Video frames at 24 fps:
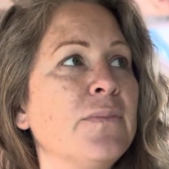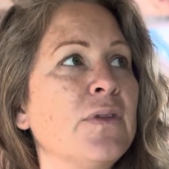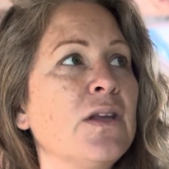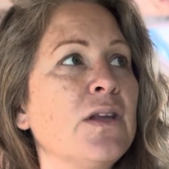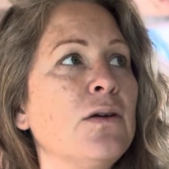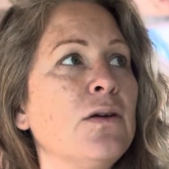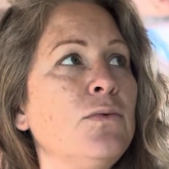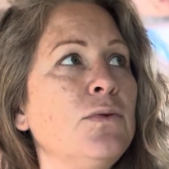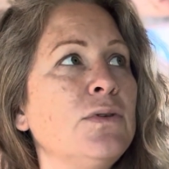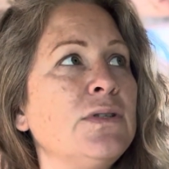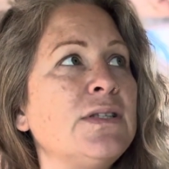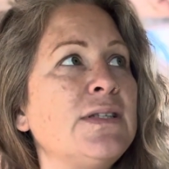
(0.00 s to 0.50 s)

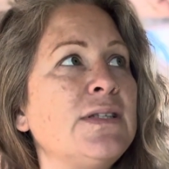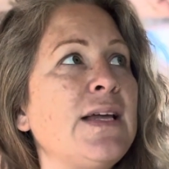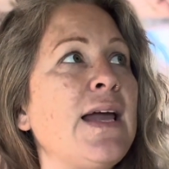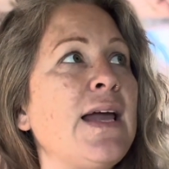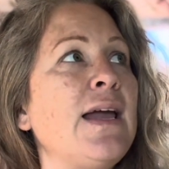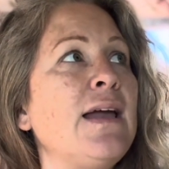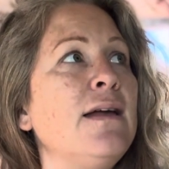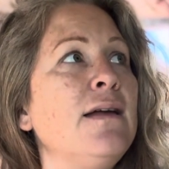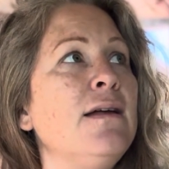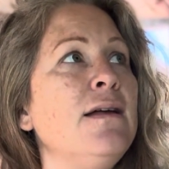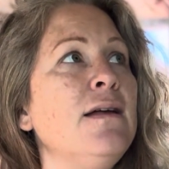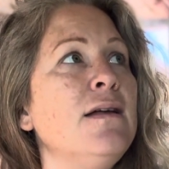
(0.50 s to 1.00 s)
will
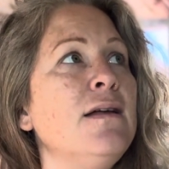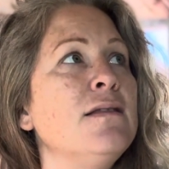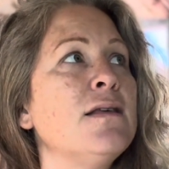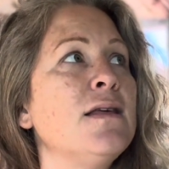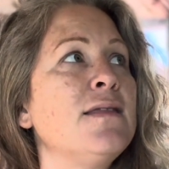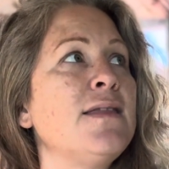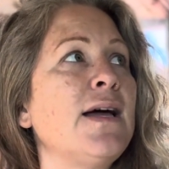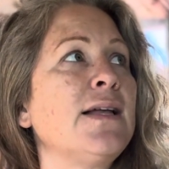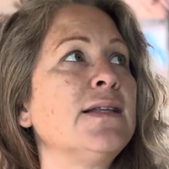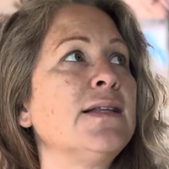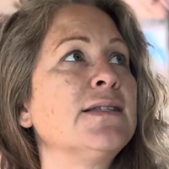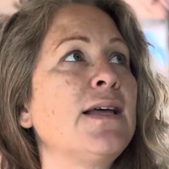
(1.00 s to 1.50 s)
say
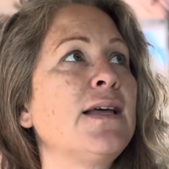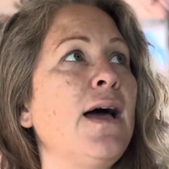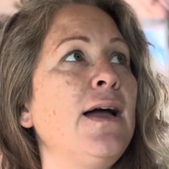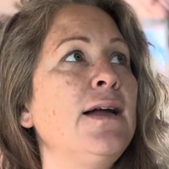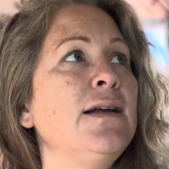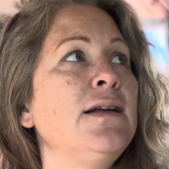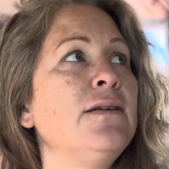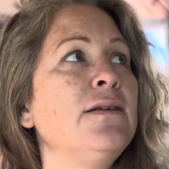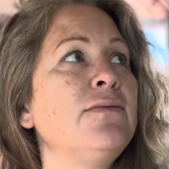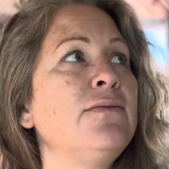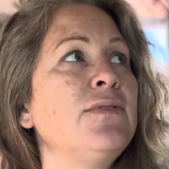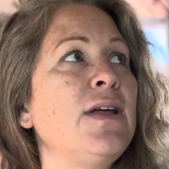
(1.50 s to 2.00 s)
that's
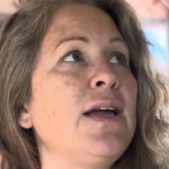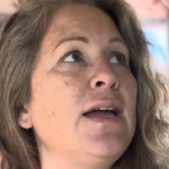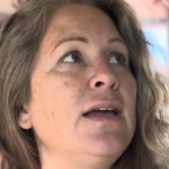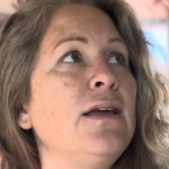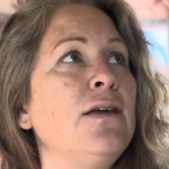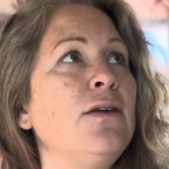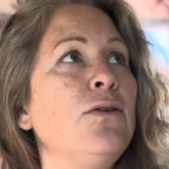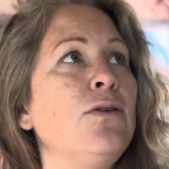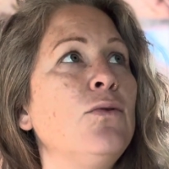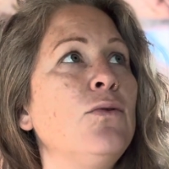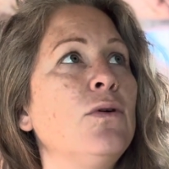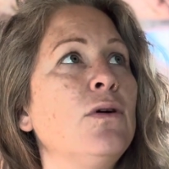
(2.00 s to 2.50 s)
kind of
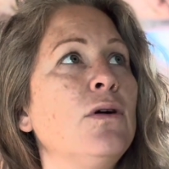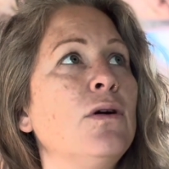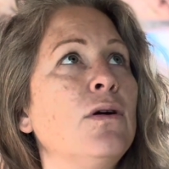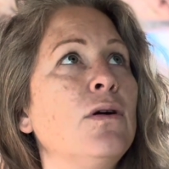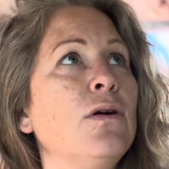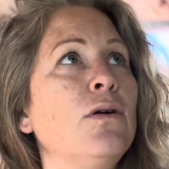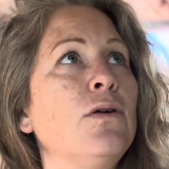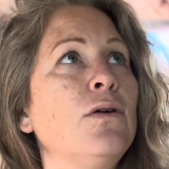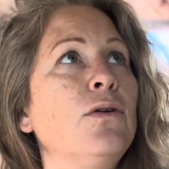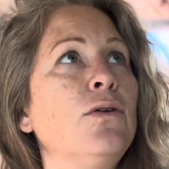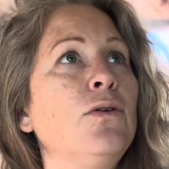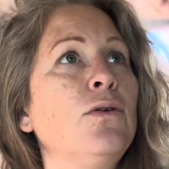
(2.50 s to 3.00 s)
like
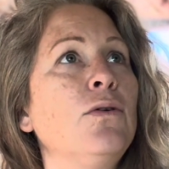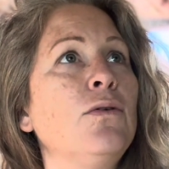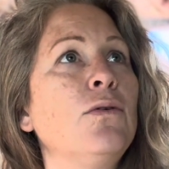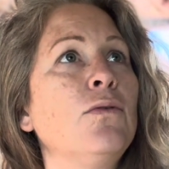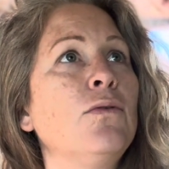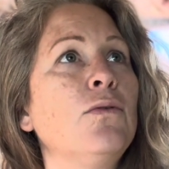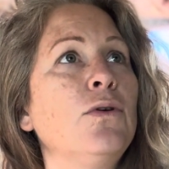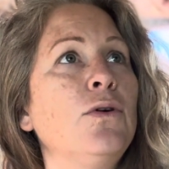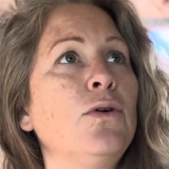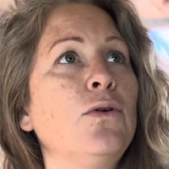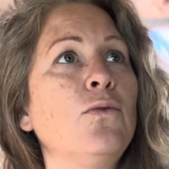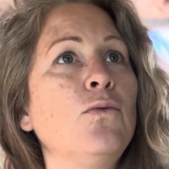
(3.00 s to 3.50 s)
your
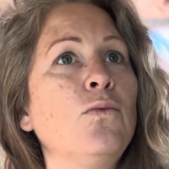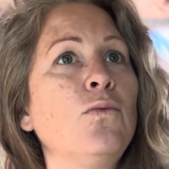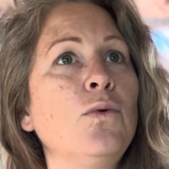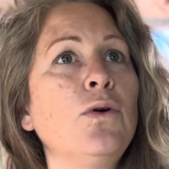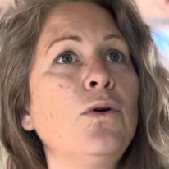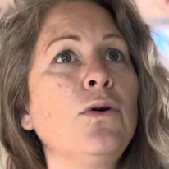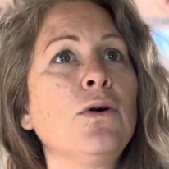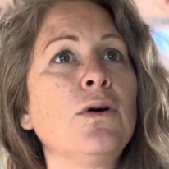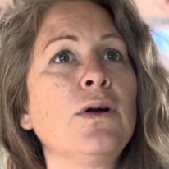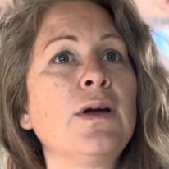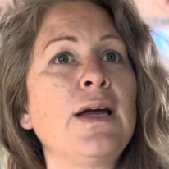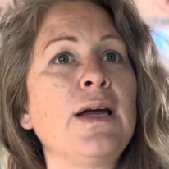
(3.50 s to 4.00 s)

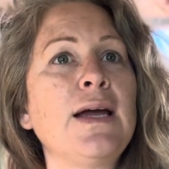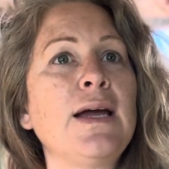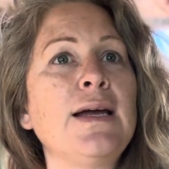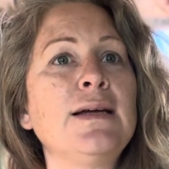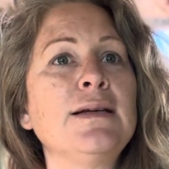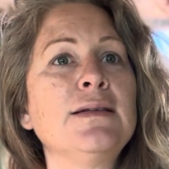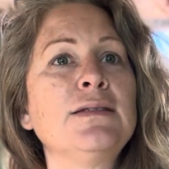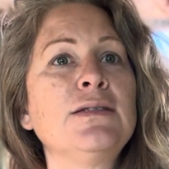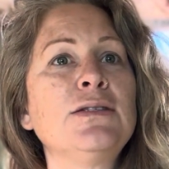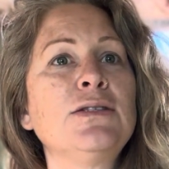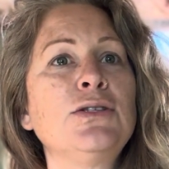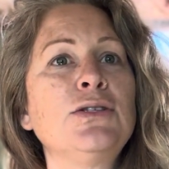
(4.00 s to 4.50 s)
work
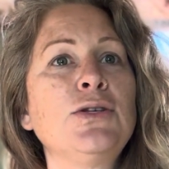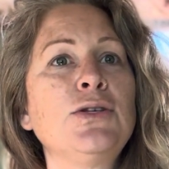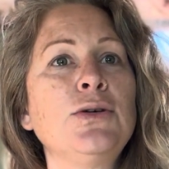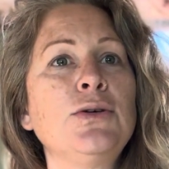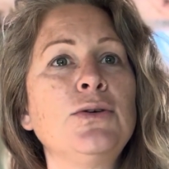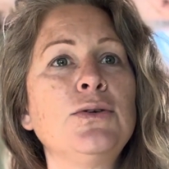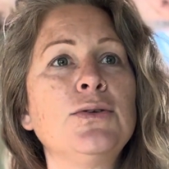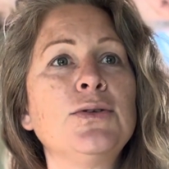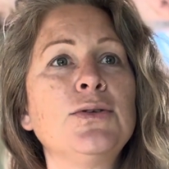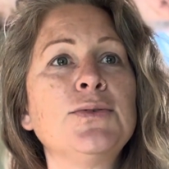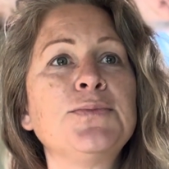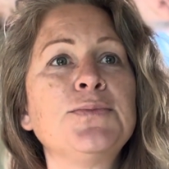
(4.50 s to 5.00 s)
is
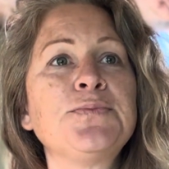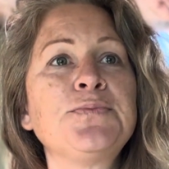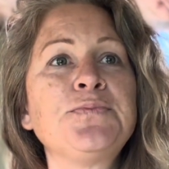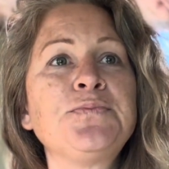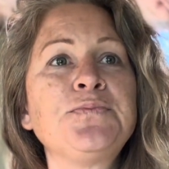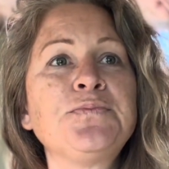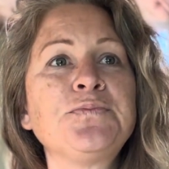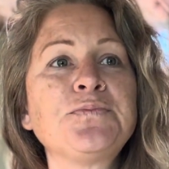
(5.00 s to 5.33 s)
to